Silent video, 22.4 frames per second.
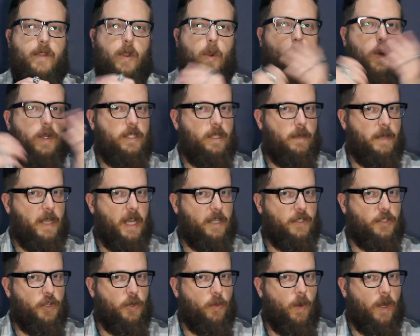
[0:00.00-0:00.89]
What's up,
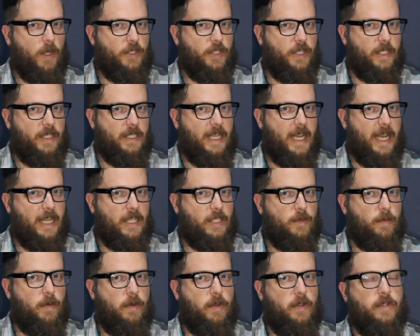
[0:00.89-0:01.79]
guys? You're watching
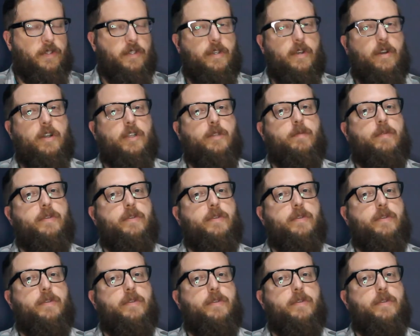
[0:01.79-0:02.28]
Dad Smoking Cigars,